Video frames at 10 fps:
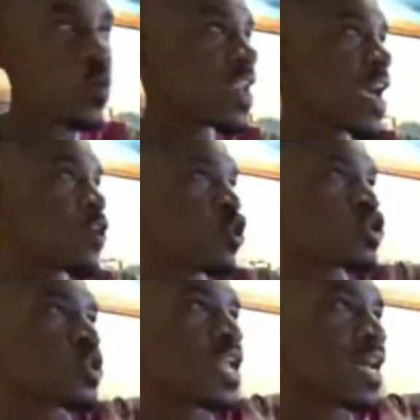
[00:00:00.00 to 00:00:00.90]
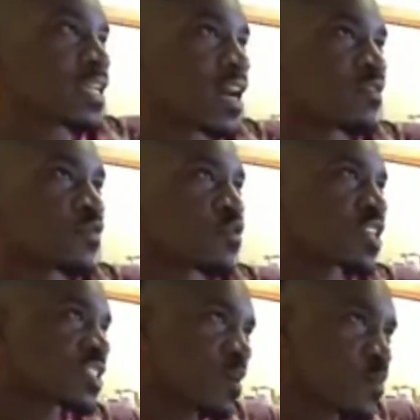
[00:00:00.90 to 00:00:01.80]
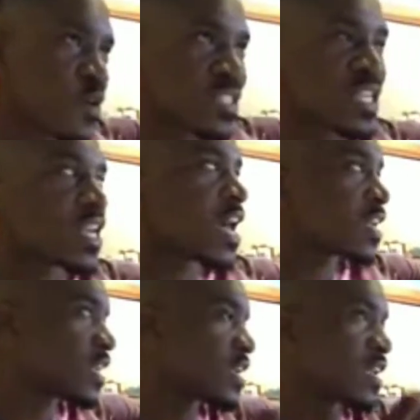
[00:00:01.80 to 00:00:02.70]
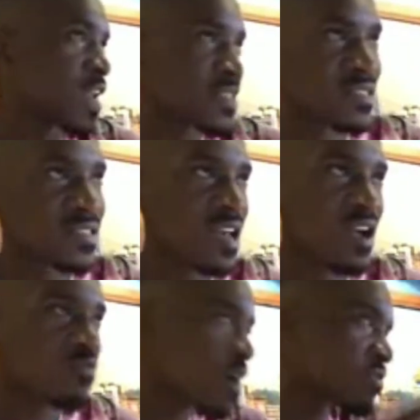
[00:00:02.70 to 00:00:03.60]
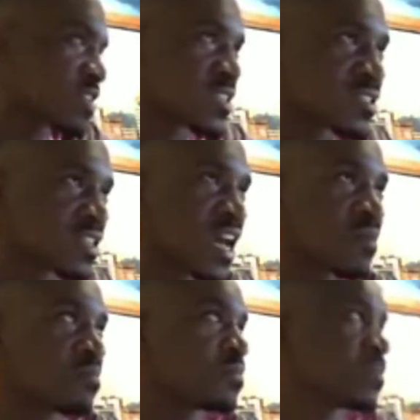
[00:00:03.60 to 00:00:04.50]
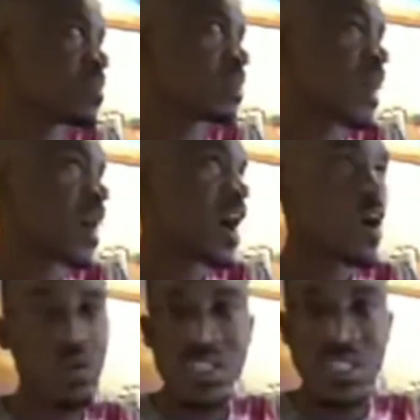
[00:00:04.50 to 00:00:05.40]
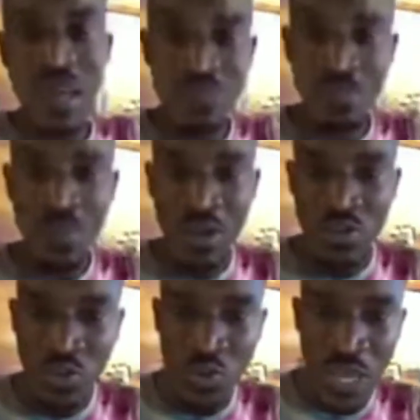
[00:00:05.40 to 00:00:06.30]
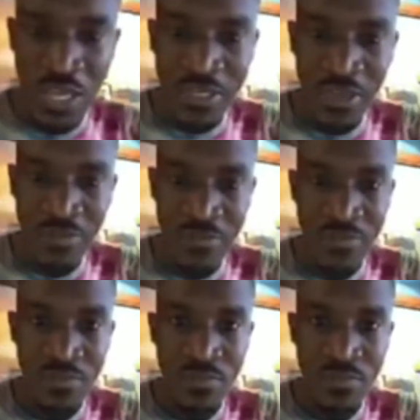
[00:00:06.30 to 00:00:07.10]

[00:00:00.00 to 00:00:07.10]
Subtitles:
When I go to London, for example, I was in London last year, around this time, I was coming back to Uganda.